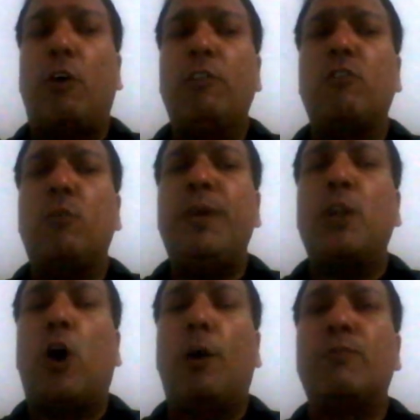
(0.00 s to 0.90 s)
also
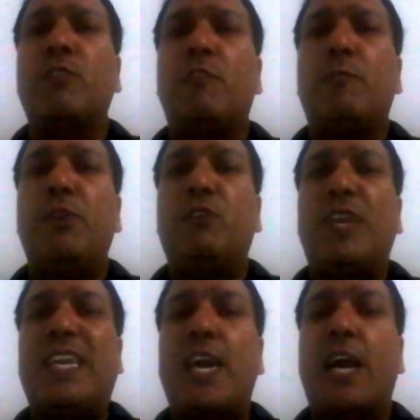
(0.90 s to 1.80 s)
been observed
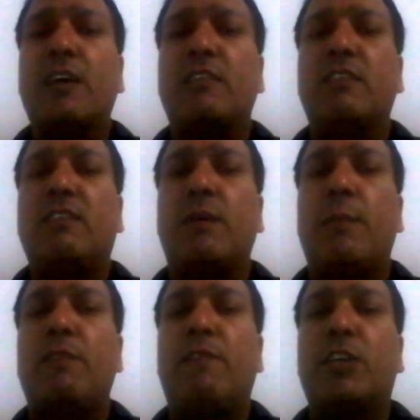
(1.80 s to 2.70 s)
between Nyaya
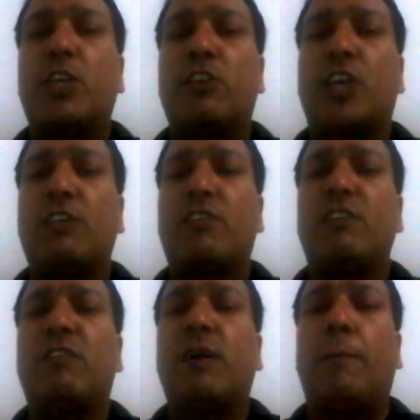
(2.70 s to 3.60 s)
system and Vaisesika
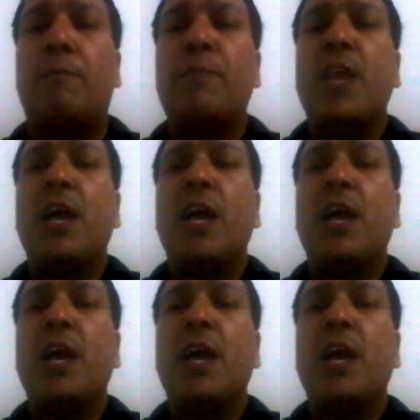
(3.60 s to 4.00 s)
system